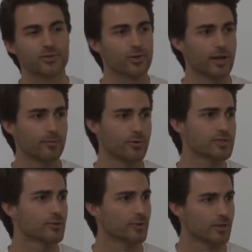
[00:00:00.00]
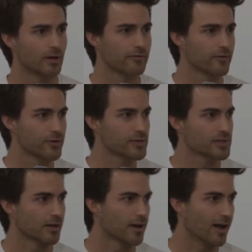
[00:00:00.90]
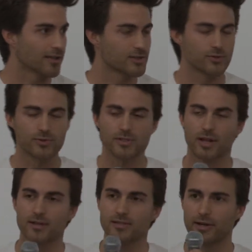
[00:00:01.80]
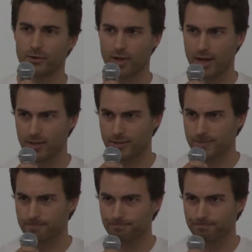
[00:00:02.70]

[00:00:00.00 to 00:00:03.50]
a training mostly with young folks, college students at Occidental College.